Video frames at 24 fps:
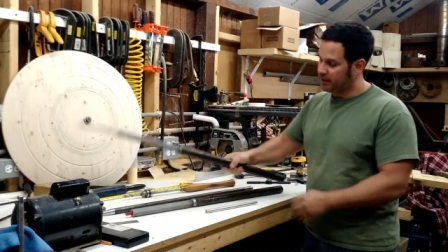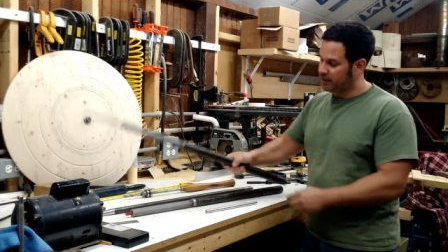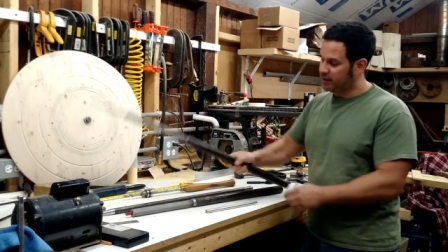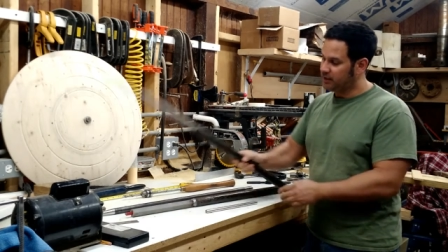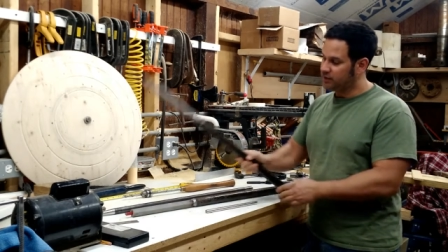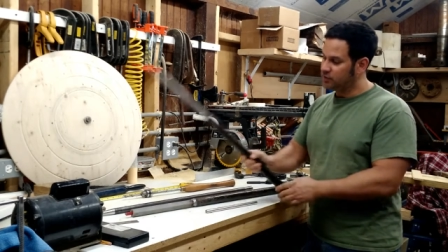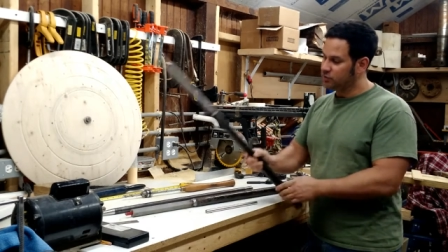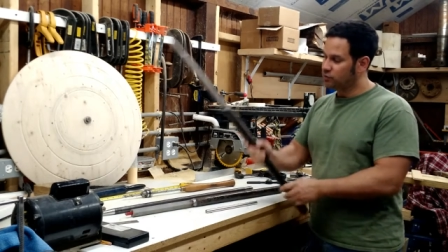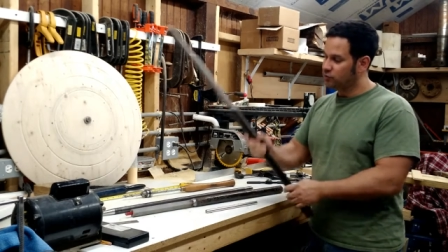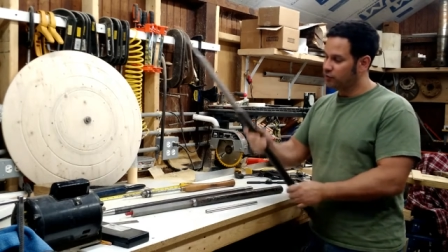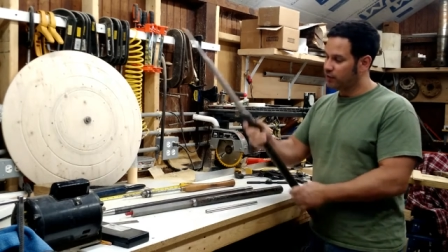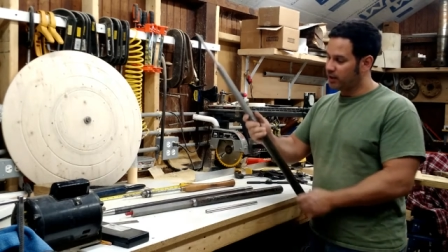
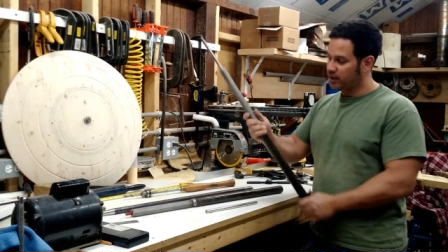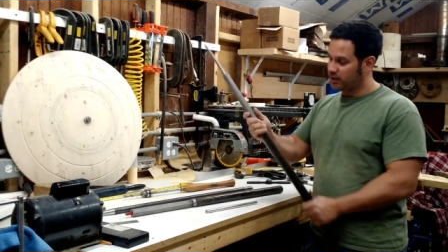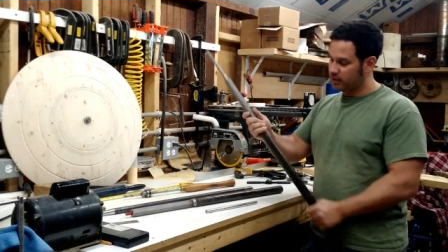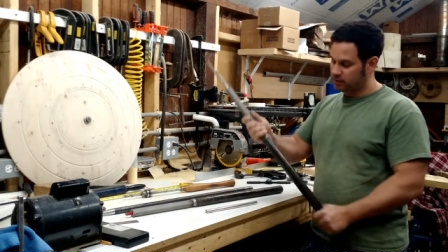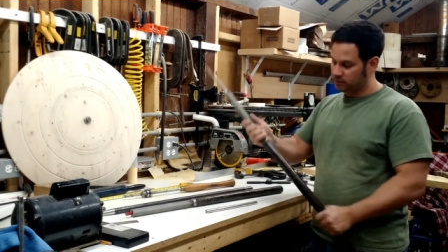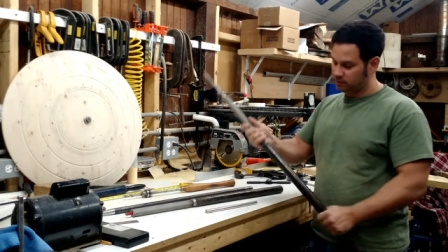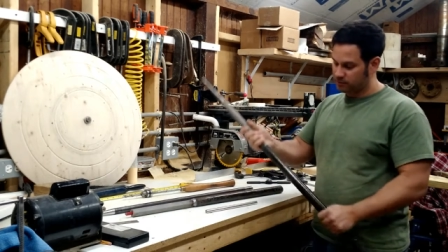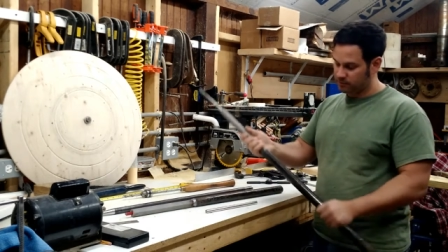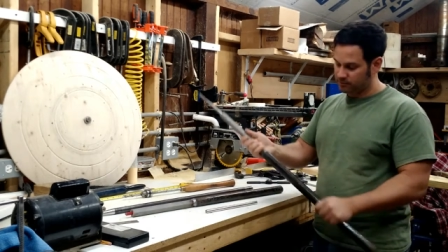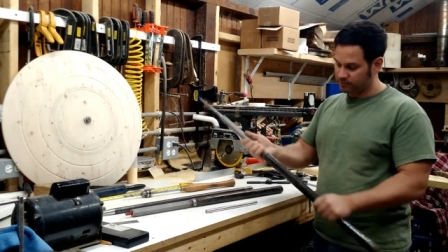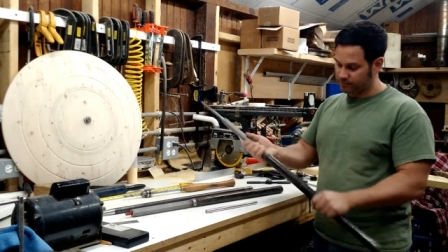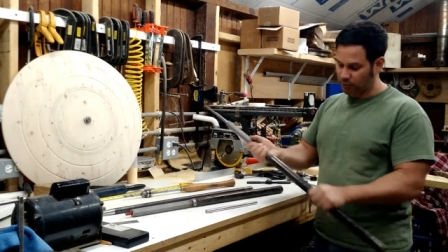
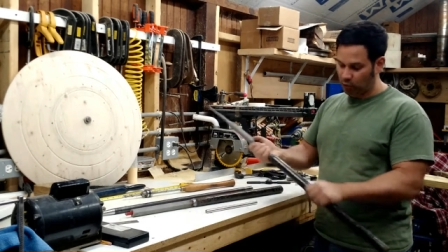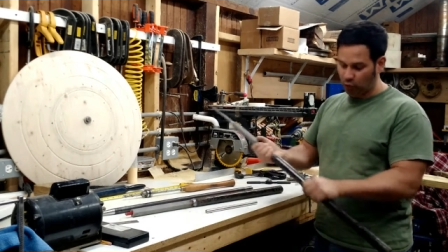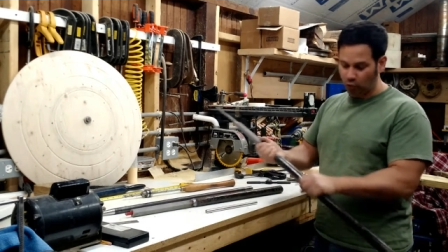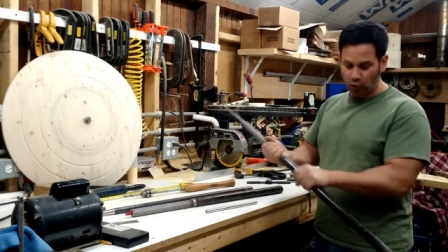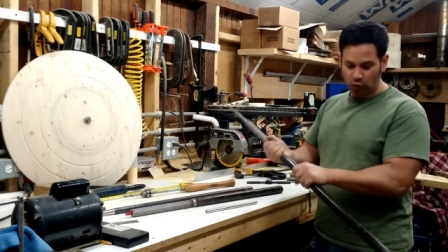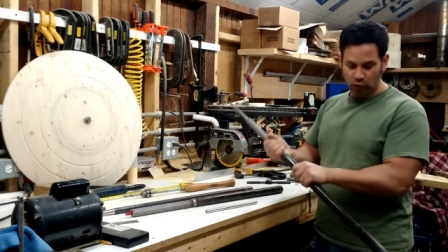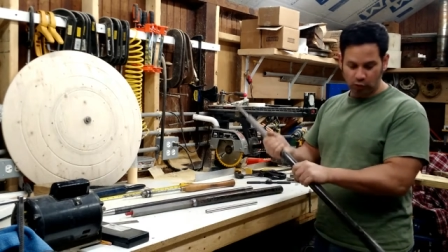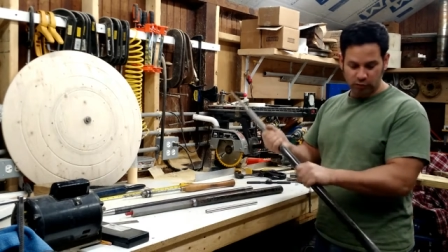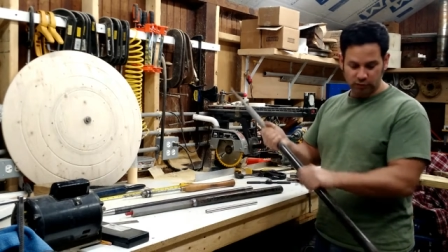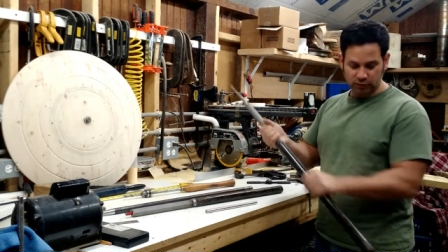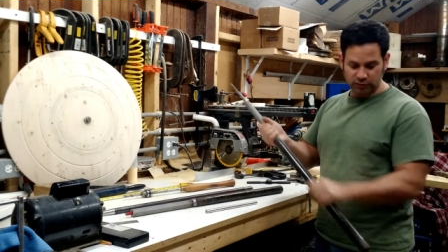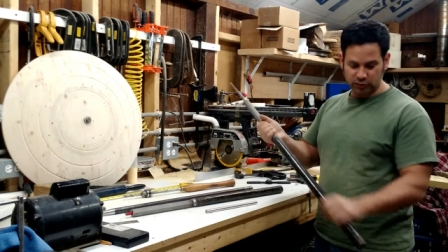ingrain
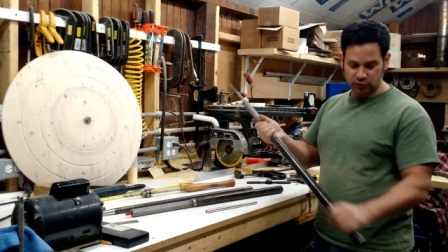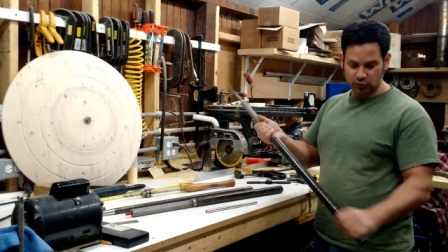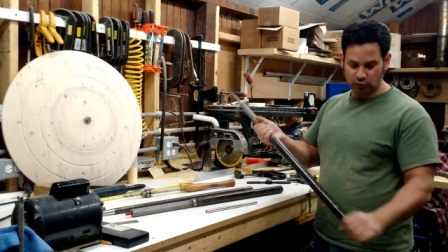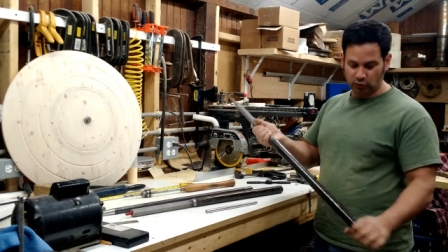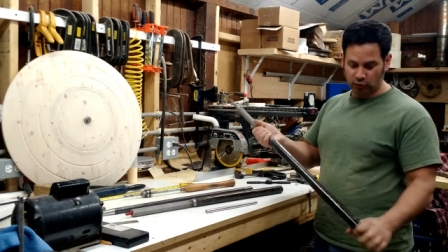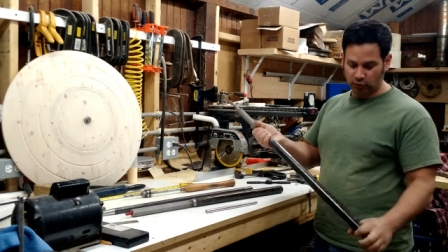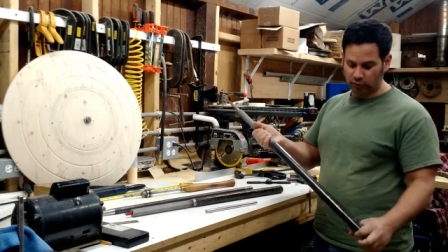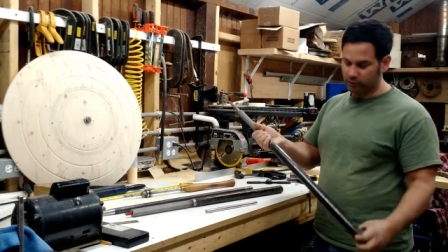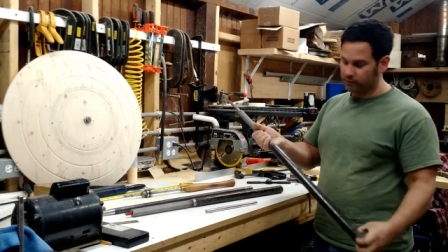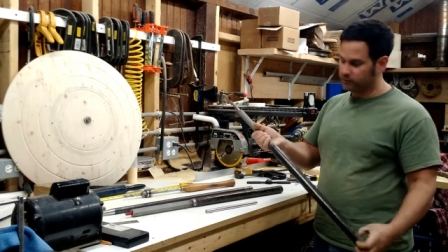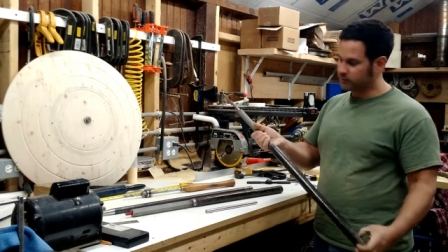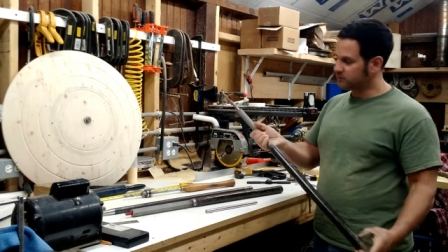bowl
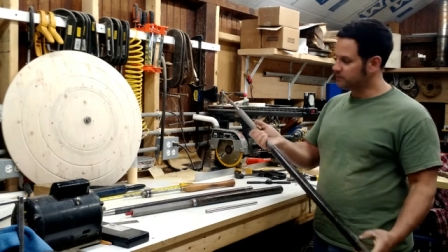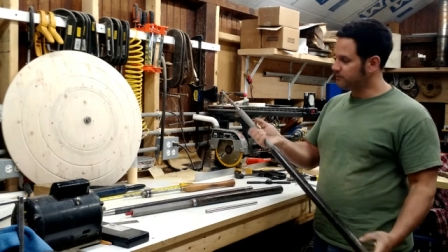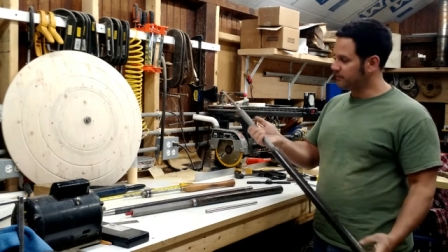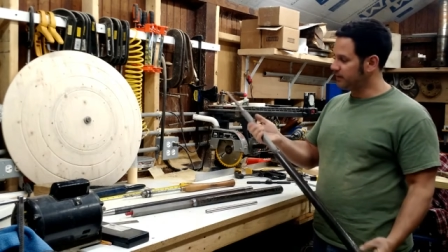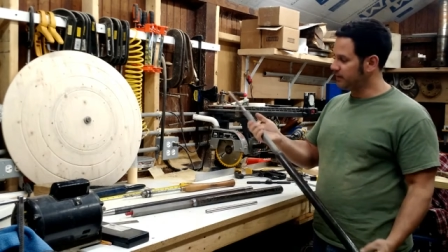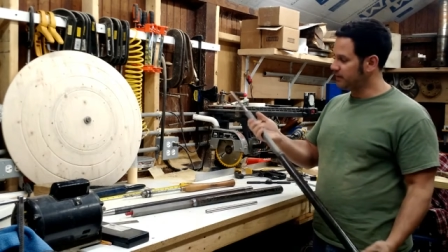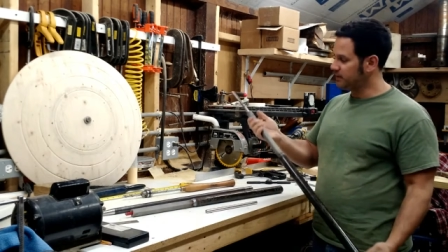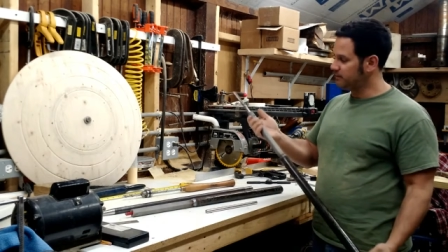tool. This is my